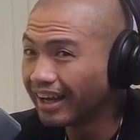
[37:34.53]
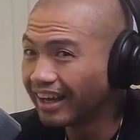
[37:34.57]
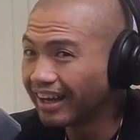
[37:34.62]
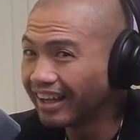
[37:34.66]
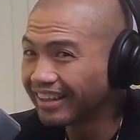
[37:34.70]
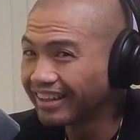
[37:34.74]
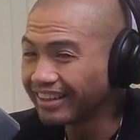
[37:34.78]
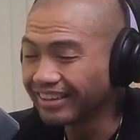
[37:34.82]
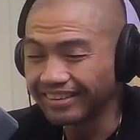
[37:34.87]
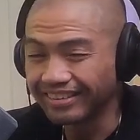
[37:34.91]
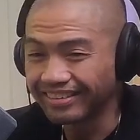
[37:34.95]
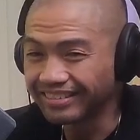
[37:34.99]

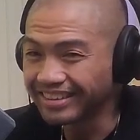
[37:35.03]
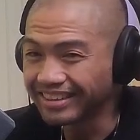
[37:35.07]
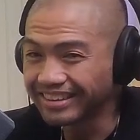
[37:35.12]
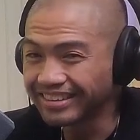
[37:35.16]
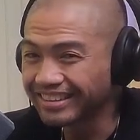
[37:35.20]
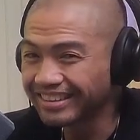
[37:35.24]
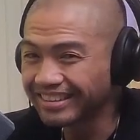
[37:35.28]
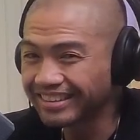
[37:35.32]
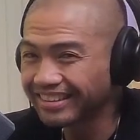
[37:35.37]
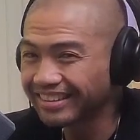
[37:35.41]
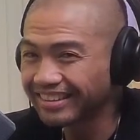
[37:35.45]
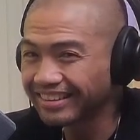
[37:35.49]
You know,
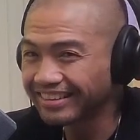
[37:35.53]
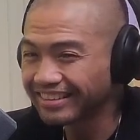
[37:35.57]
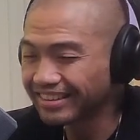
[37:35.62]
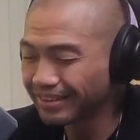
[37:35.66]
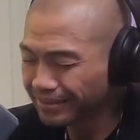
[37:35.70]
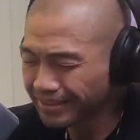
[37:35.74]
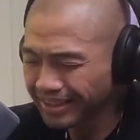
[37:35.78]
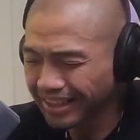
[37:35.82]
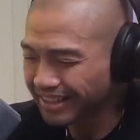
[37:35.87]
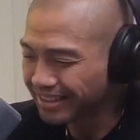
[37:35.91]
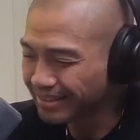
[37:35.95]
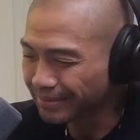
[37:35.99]
just she
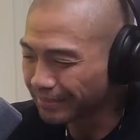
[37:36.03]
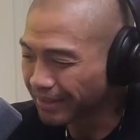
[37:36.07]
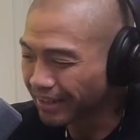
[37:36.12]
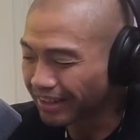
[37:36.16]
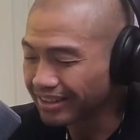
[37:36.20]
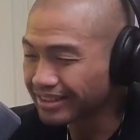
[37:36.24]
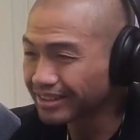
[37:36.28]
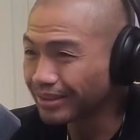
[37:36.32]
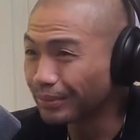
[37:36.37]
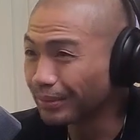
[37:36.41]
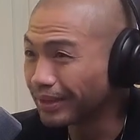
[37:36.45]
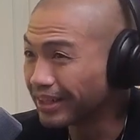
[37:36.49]
was like some
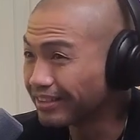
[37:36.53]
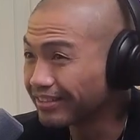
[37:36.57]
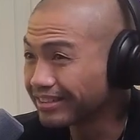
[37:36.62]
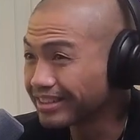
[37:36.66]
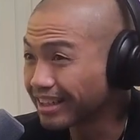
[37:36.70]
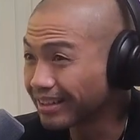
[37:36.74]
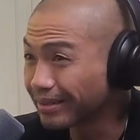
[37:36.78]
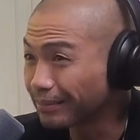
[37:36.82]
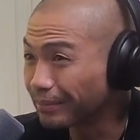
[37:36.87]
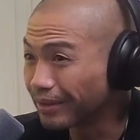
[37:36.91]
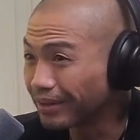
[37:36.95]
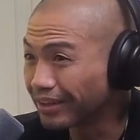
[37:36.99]
cocktail waitress
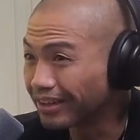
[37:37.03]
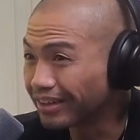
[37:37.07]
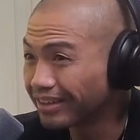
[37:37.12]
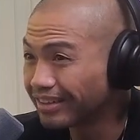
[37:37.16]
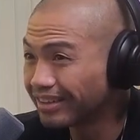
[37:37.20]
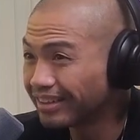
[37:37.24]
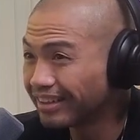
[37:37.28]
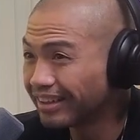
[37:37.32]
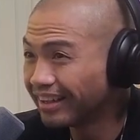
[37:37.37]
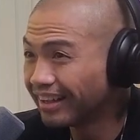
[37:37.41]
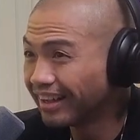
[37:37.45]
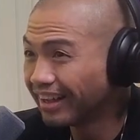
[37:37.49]
at a bar,
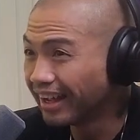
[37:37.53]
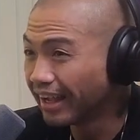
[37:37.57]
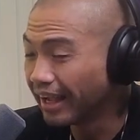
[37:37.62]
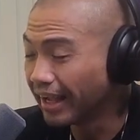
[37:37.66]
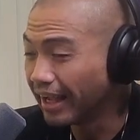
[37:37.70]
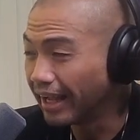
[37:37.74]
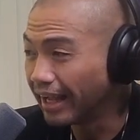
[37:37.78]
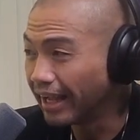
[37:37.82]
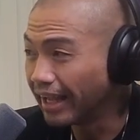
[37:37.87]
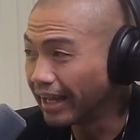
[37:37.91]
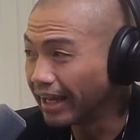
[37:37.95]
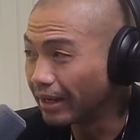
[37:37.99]

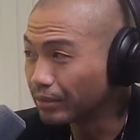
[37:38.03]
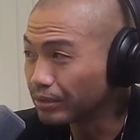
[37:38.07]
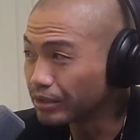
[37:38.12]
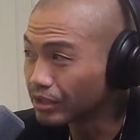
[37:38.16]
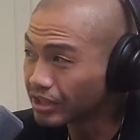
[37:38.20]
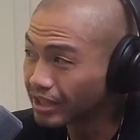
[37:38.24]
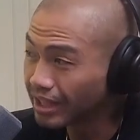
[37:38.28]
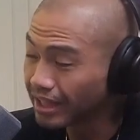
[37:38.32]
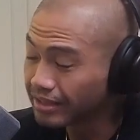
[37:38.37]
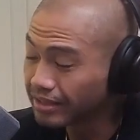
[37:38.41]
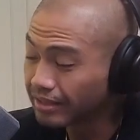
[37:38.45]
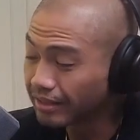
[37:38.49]
and I was
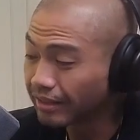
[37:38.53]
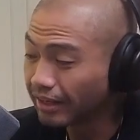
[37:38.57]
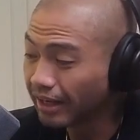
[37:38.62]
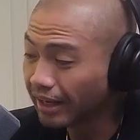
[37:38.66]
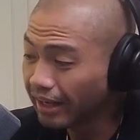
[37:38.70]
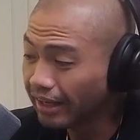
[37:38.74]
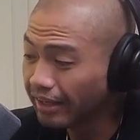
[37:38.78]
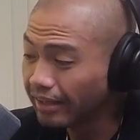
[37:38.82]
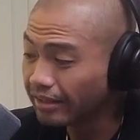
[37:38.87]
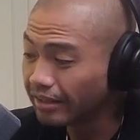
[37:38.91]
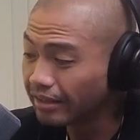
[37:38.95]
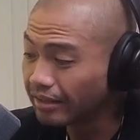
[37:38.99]
just asking her,
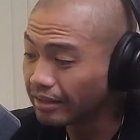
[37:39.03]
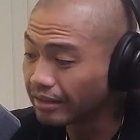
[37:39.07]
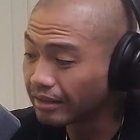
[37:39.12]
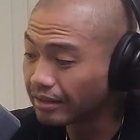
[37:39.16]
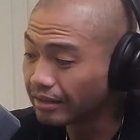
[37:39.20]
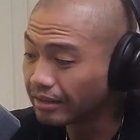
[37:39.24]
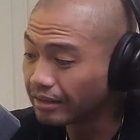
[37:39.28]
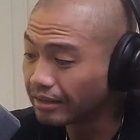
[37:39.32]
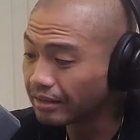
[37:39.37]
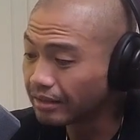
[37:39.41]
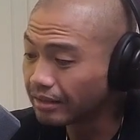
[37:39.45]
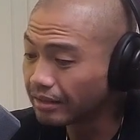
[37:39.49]
"Hey,
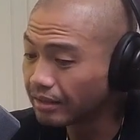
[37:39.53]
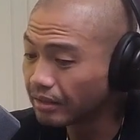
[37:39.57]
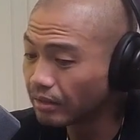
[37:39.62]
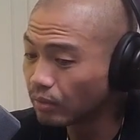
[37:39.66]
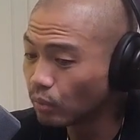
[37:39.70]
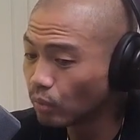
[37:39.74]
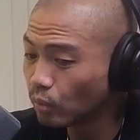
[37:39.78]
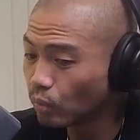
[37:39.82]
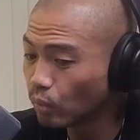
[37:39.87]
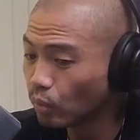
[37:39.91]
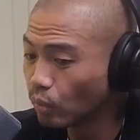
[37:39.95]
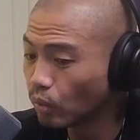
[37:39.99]

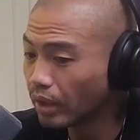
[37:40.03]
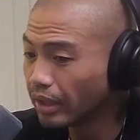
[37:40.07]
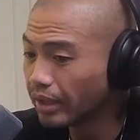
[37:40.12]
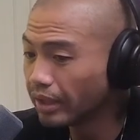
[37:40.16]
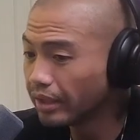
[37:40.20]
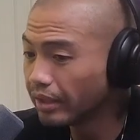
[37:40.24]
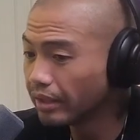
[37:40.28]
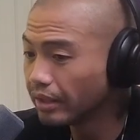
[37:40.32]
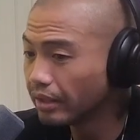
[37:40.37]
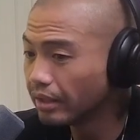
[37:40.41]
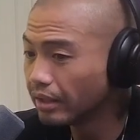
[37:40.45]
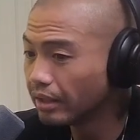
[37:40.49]

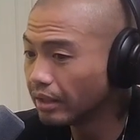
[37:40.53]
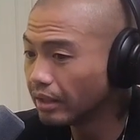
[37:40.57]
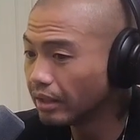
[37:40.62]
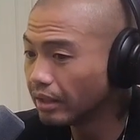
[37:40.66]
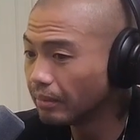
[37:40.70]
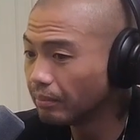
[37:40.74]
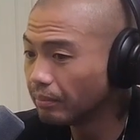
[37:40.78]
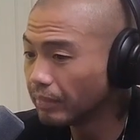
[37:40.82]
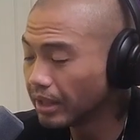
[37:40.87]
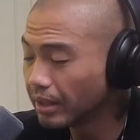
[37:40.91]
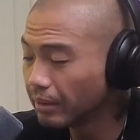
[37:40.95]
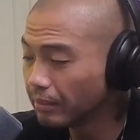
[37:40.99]
what?"
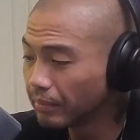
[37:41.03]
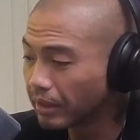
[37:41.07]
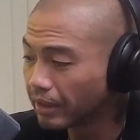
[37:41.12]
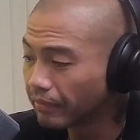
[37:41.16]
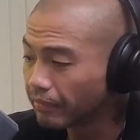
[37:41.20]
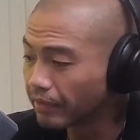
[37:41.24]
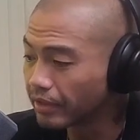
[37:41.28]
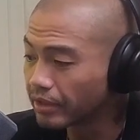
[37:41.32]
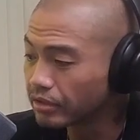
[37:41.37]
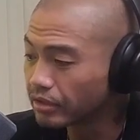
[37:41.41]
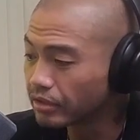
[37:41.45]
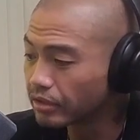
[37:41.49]
Me and my
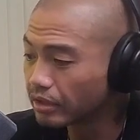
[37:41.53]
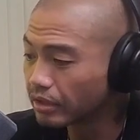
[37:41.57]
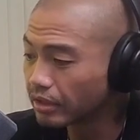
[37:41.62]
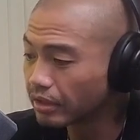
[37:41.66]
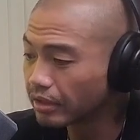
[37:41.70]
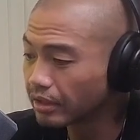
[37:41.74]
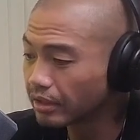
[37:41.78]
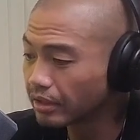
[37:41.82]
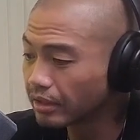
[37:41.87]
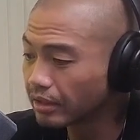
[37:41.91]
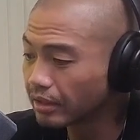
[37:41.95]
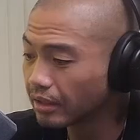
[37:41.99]
friends are
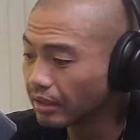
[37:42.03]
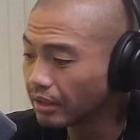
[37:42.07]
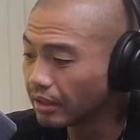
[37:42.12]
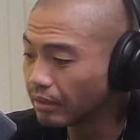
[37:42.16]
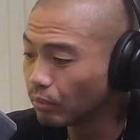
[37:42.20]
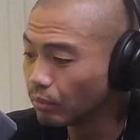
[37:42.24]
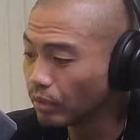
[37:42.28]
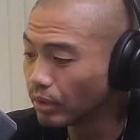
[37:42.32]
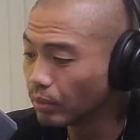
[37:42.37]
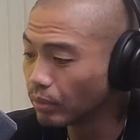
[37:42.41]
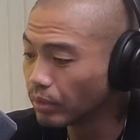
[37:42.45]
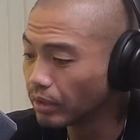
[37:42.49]
talking,
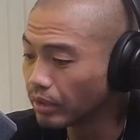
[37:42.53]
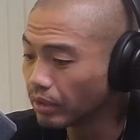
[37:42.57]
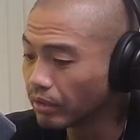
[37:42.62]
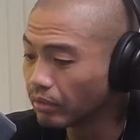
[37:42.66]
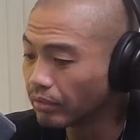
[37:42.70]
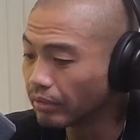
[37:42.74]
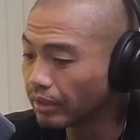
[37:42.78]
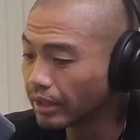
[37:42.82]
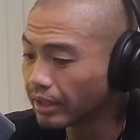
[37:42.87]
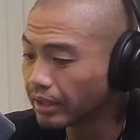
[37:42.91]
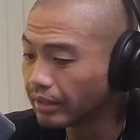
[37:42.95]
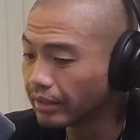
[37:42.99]
and we would
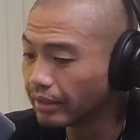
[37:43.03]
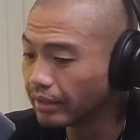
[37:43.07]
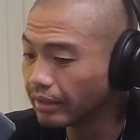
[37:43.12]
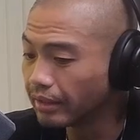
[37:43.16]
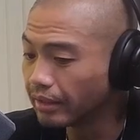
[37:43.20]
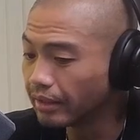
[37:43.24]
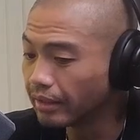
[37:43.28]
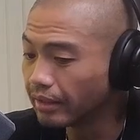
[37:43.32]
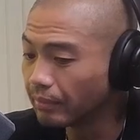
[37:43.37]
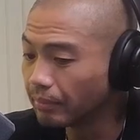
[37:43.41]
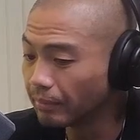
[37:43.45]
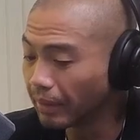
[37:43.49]
agree
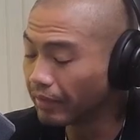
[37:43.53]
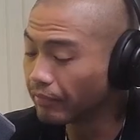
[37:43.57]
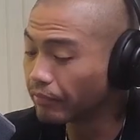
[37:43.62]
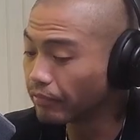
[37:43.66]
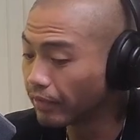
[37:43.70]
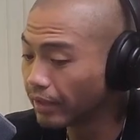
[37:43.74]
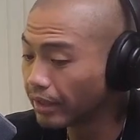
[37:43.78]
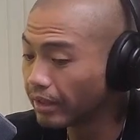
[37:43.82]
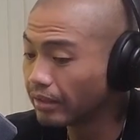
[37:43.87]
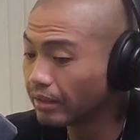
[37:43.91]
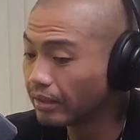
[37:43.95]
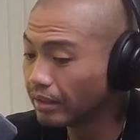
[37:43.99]
that my
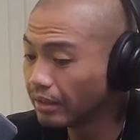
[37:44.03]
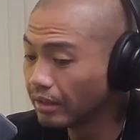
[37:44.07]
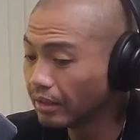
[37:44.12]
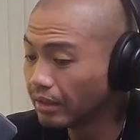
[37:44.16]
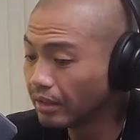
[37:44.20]
friend.